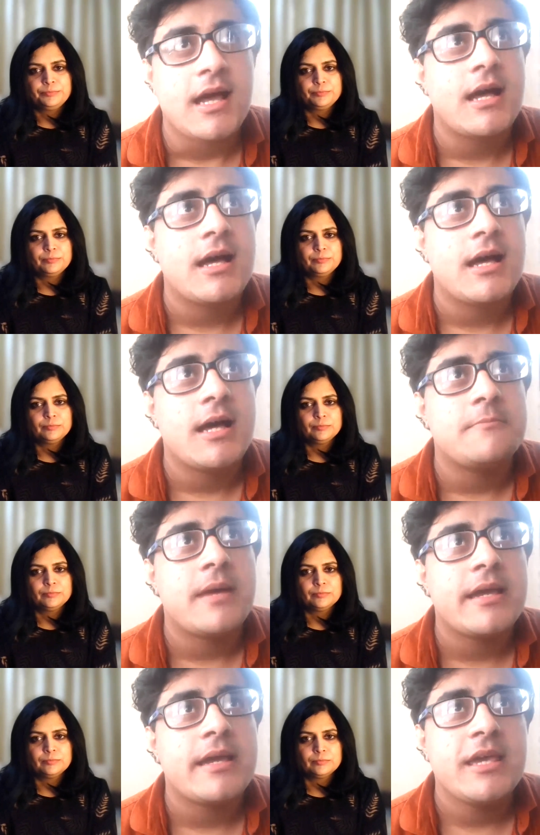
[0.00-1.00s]

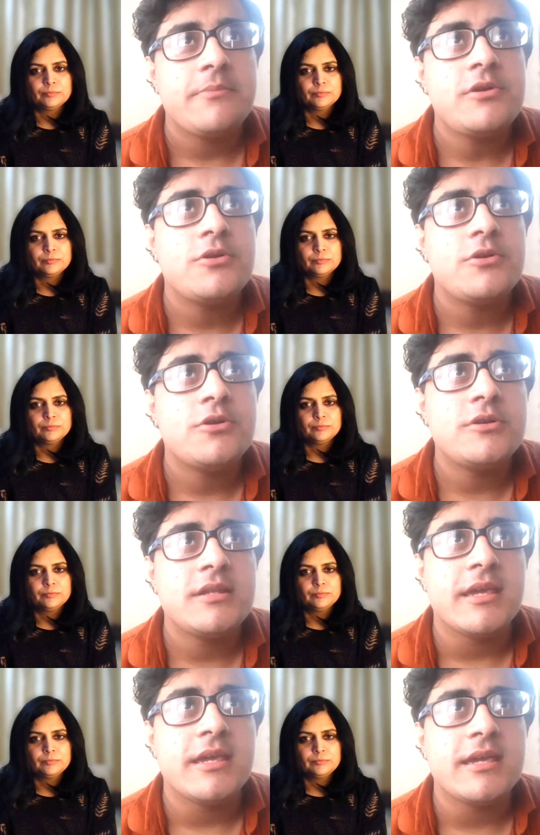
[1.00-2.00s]
Speaker 1: Um, my
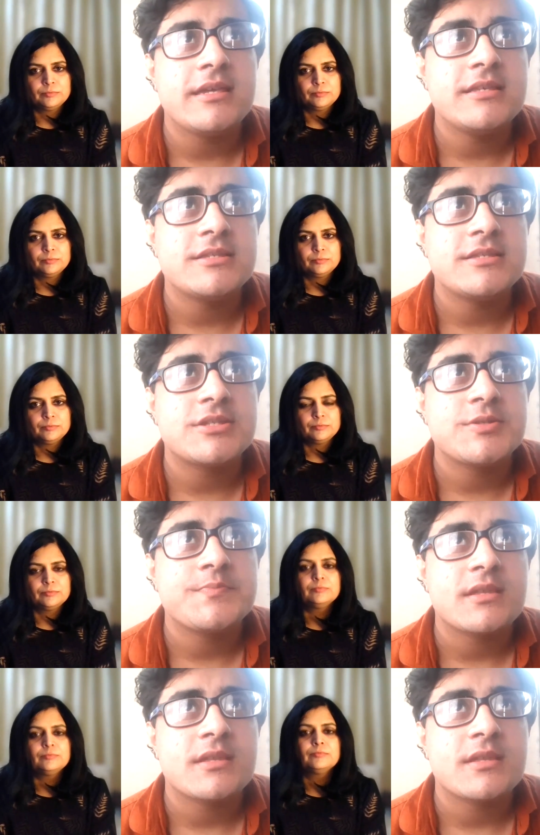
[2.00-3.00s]
neighborhood
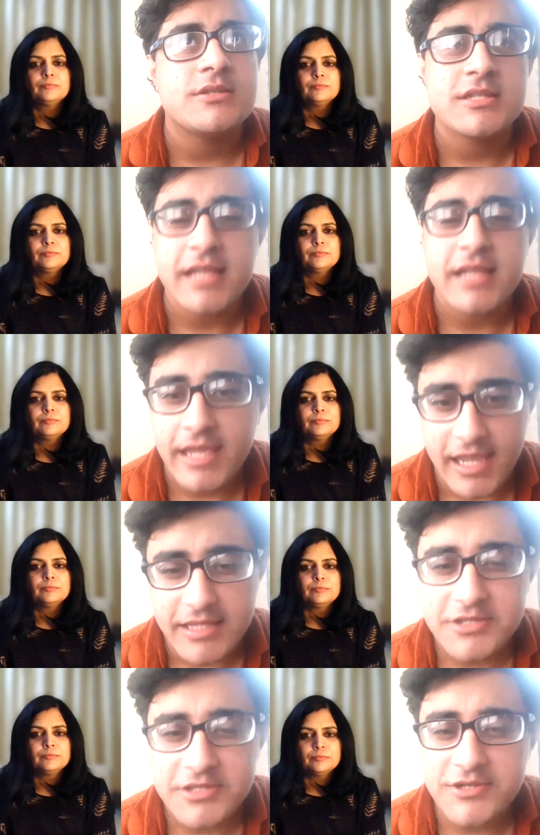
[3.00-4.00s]
is just
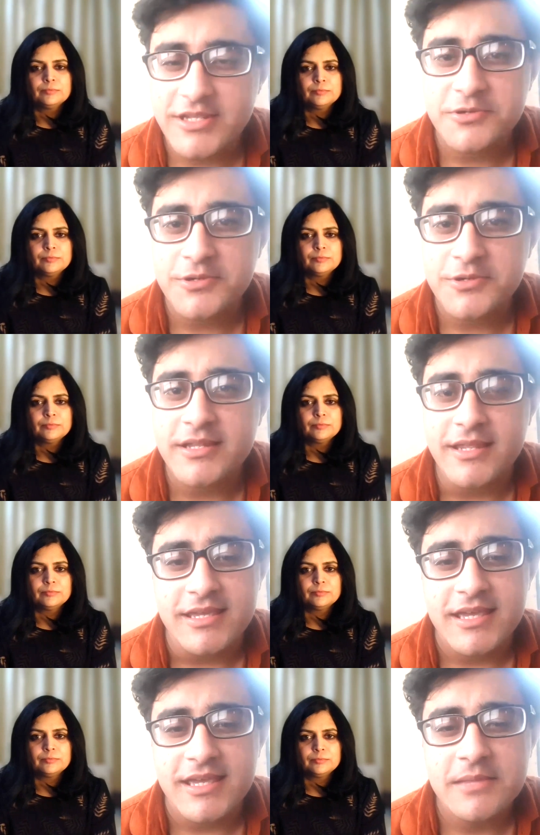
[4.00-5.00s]
like any other neighborhood
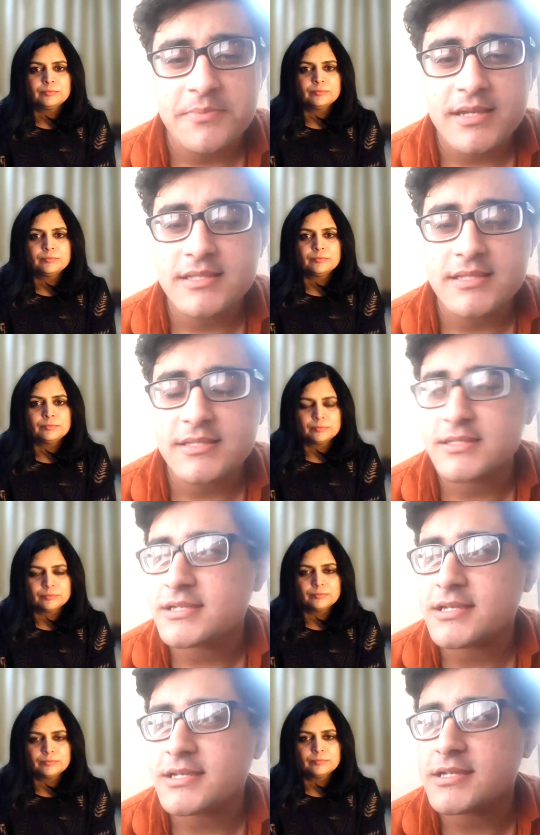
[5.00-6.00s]
in India, but
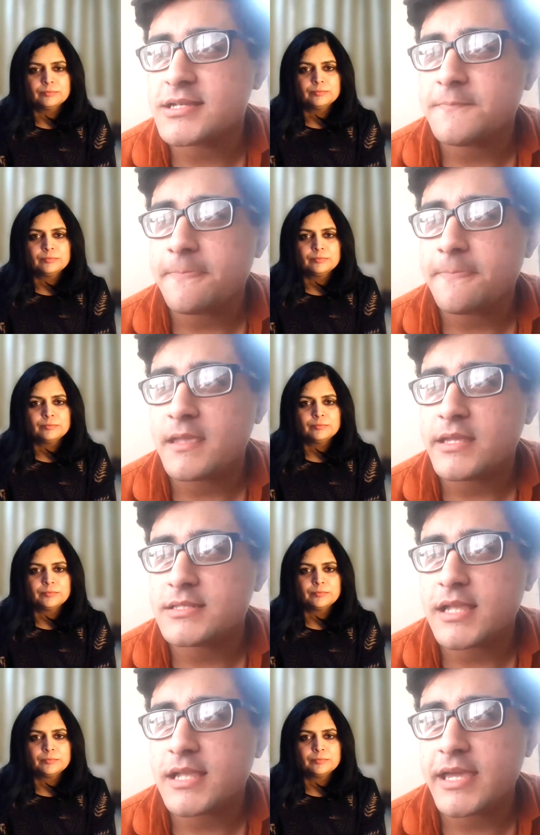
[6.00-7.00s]
uh,
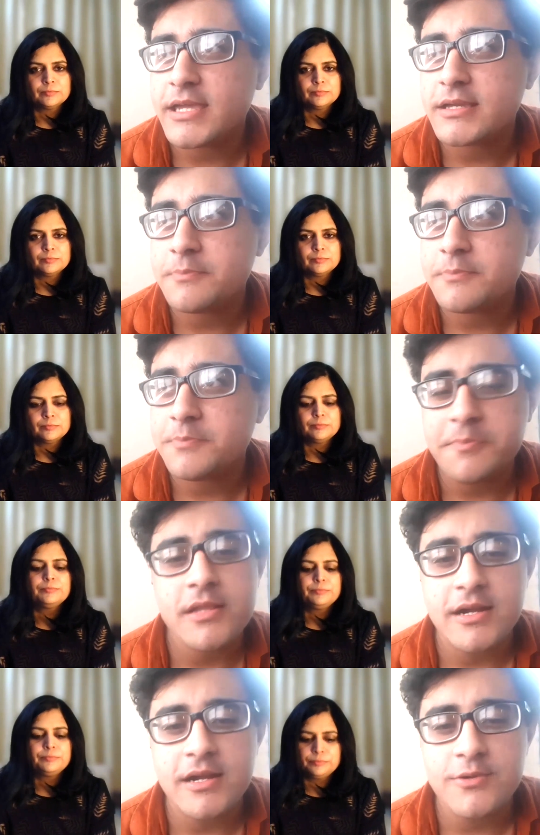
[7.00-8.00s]
it's like uh,
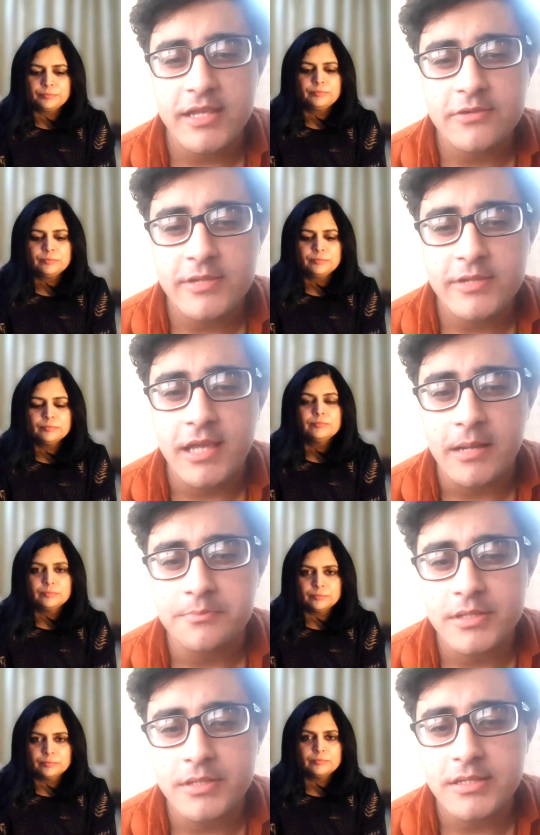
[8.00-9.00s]
people are really,
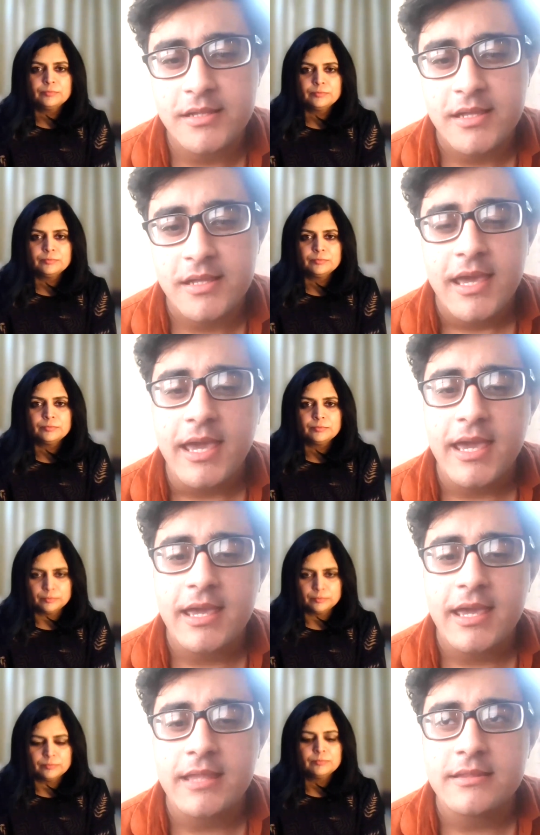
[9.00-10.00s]
really humble
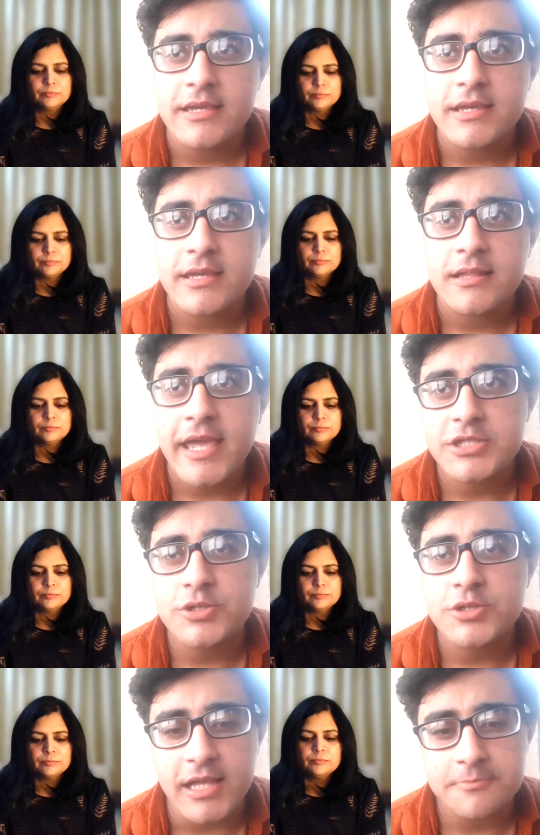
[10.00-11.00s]
and they
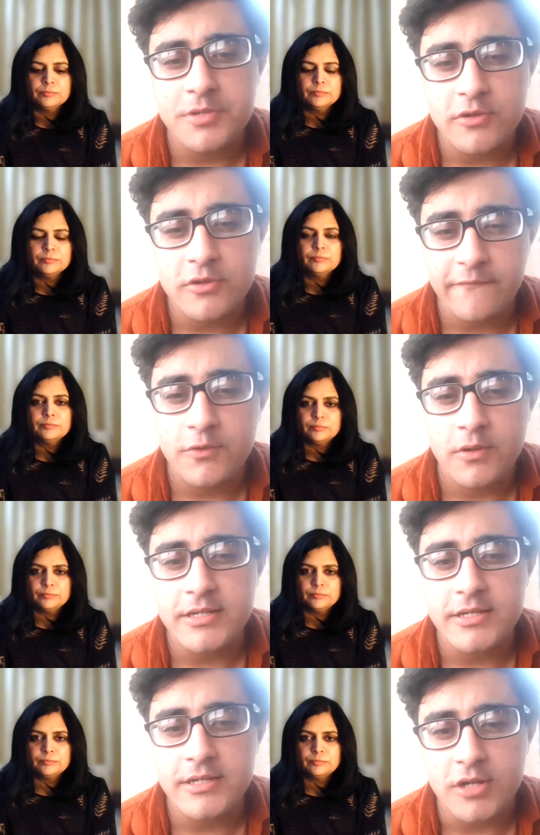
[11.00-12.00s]
like to help you if
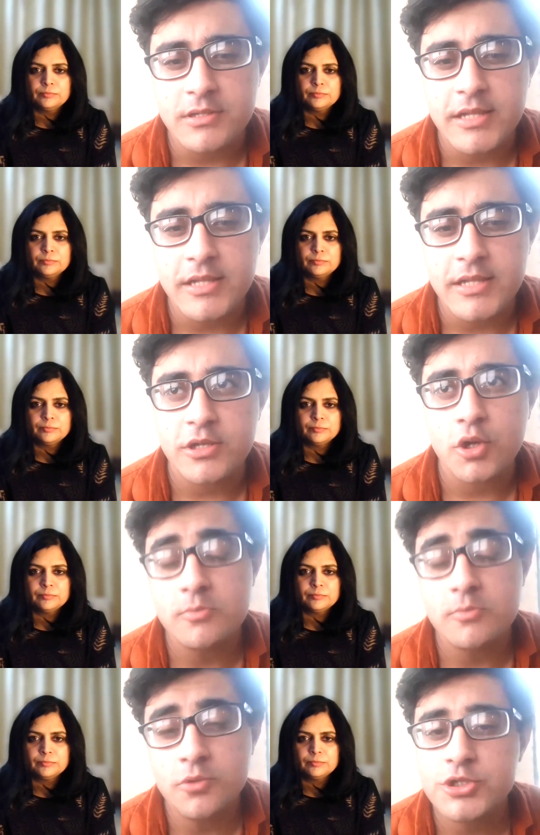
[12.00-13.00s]
you are in trouble and you
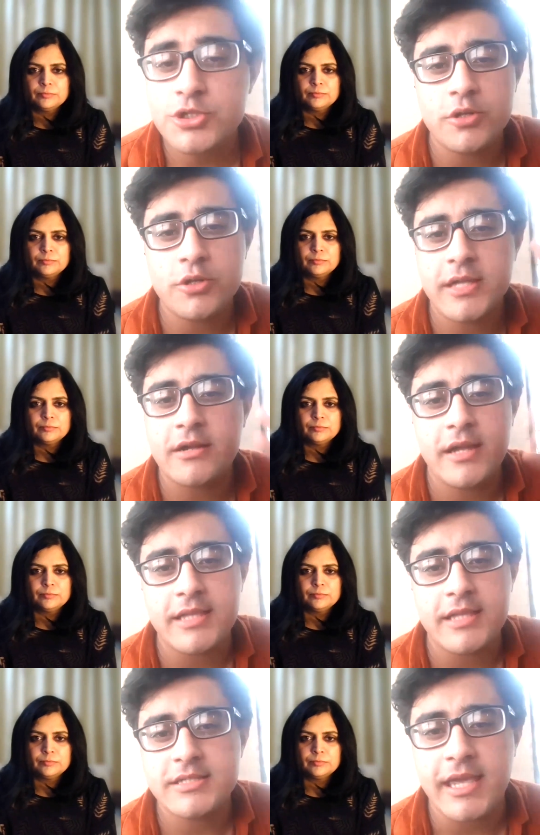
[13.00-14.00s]
can almost go
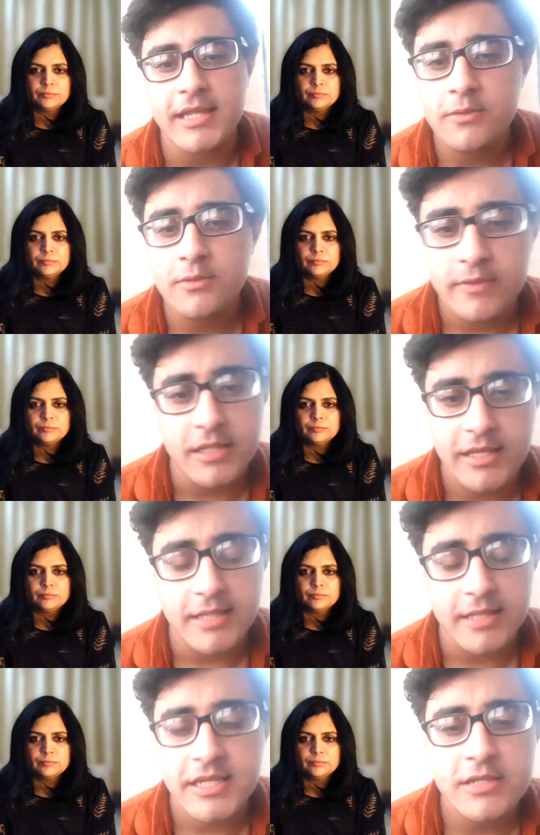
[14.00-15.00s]
there at any,
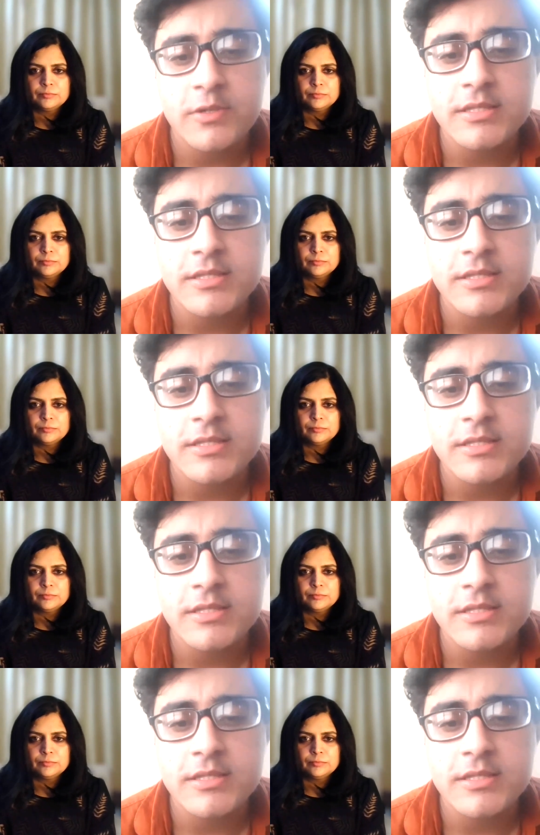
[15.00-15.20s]
any at